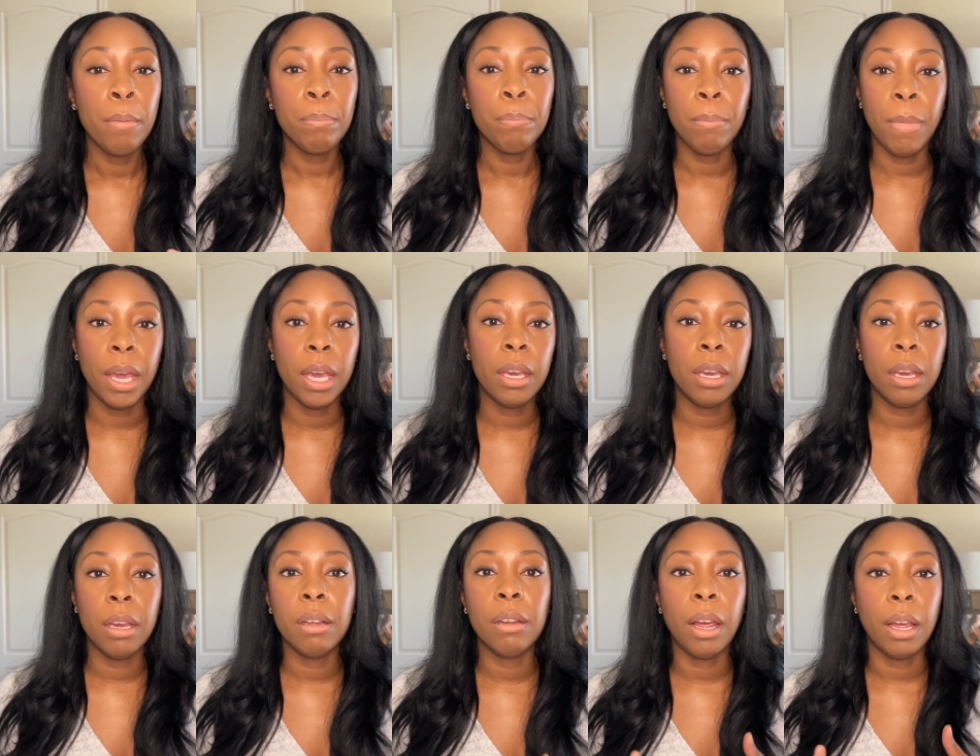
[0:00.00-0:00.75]

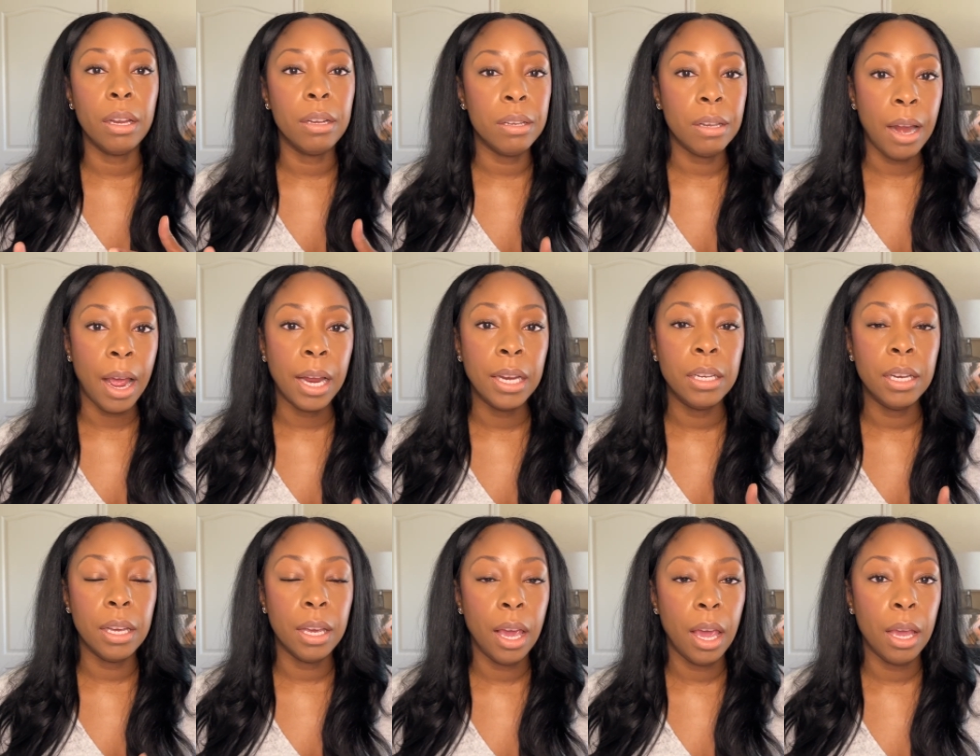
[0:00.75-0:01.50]
making like
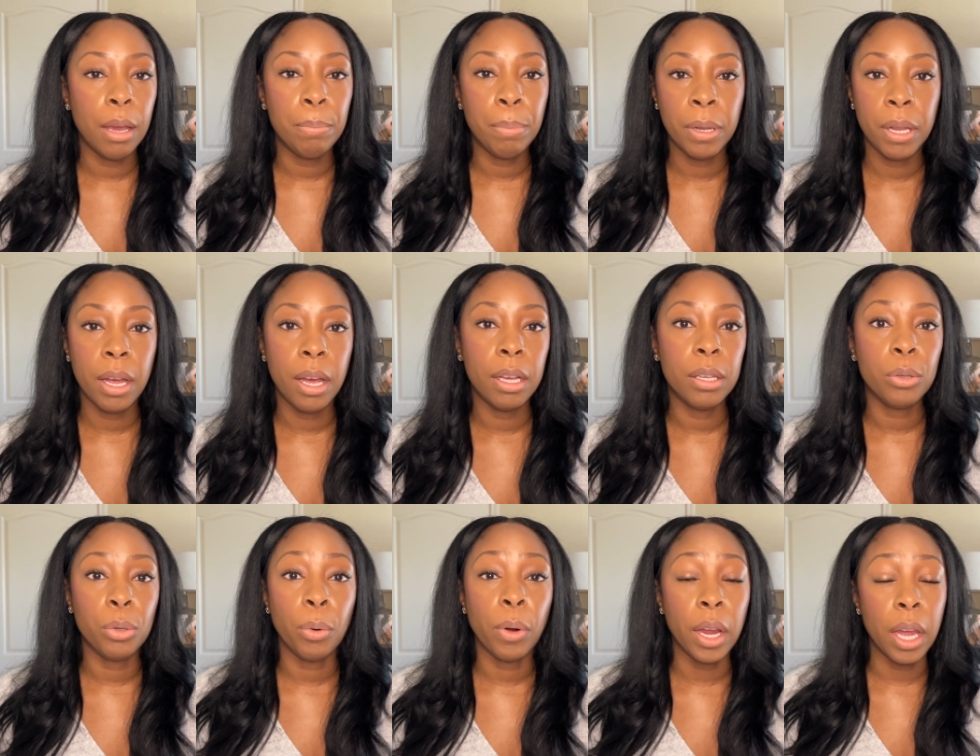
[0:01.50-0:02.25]
90K
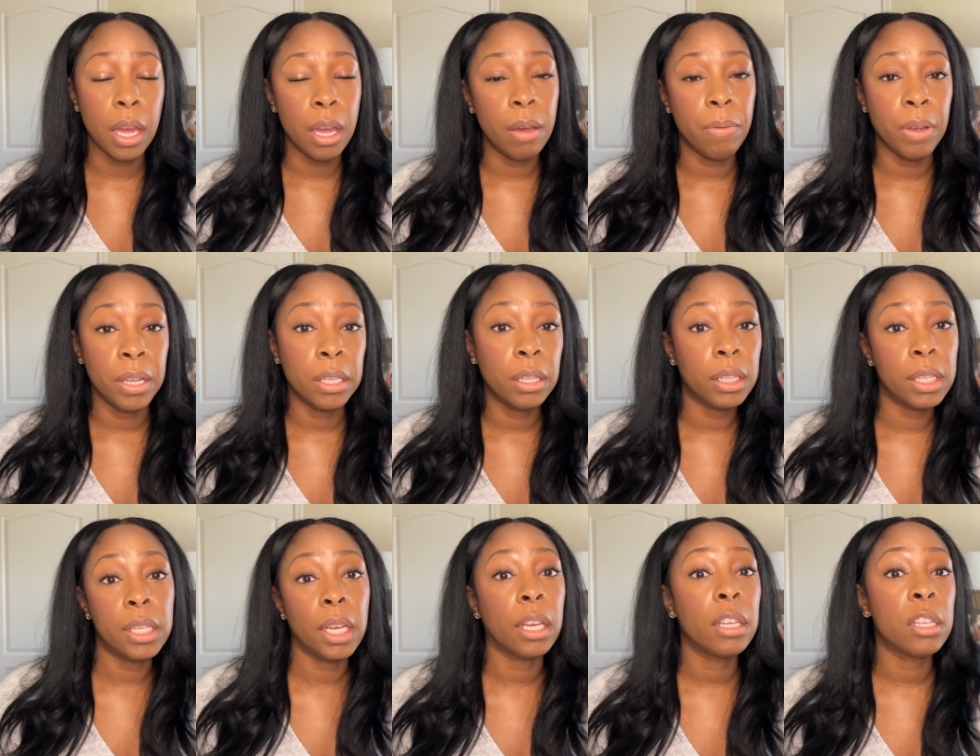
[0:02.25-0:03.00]
plus or even
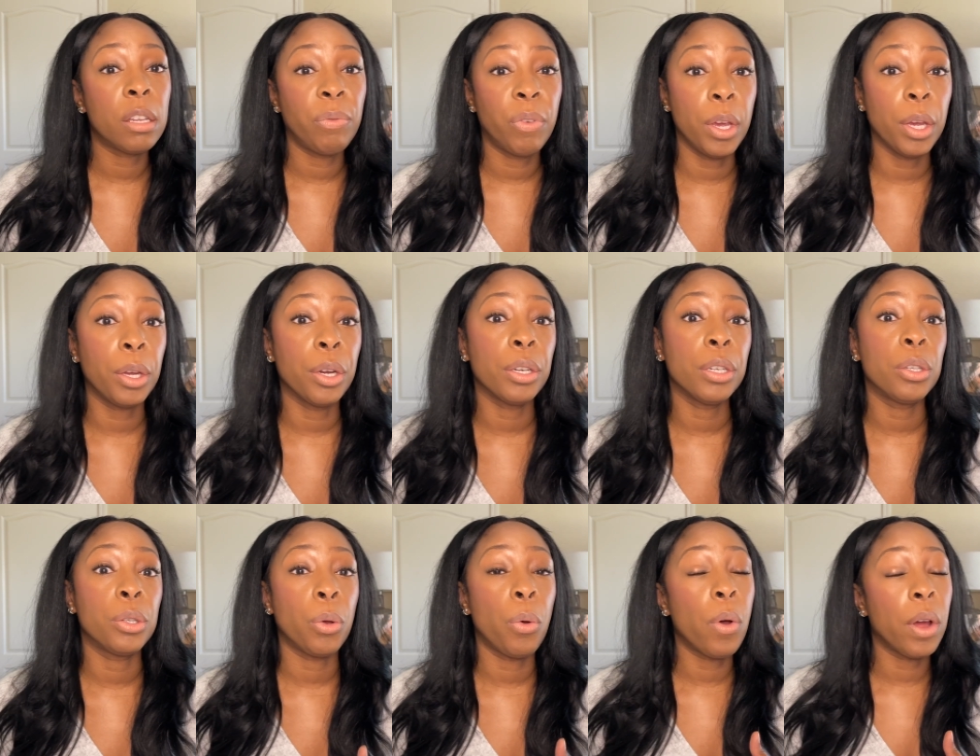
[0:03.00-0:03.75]
six figures
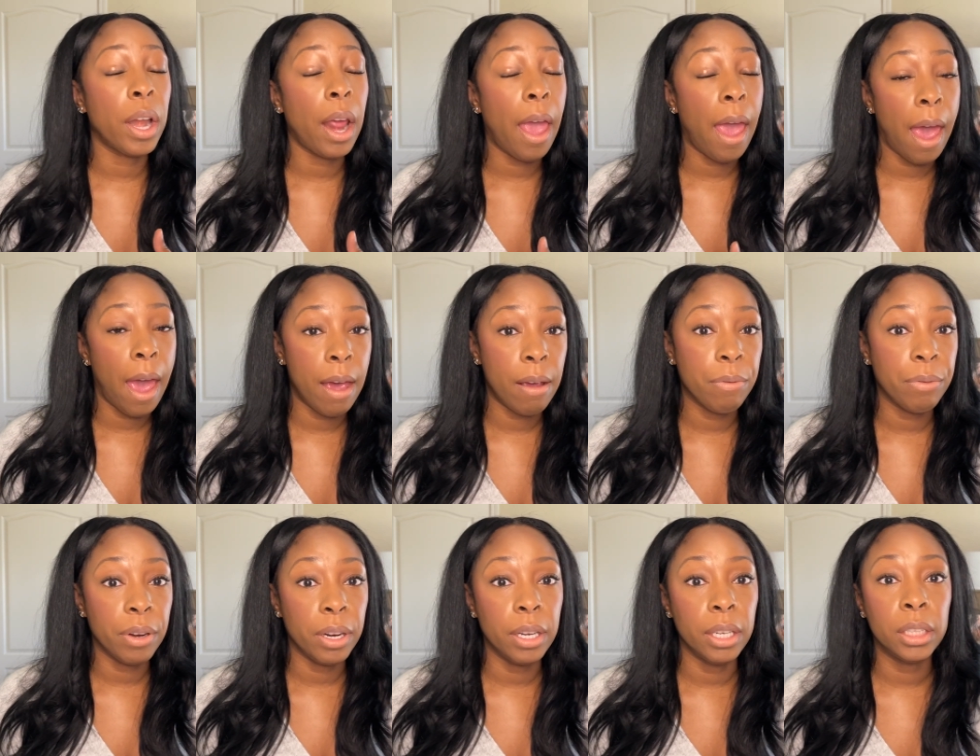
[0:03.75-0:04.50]
figures on
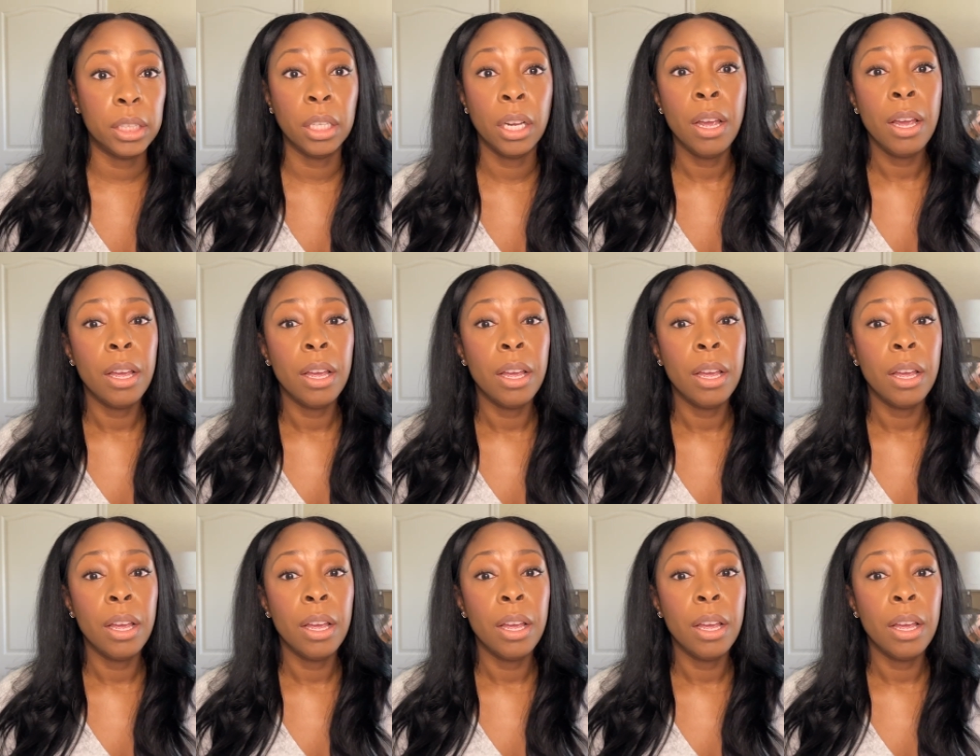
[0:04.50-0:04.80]
average.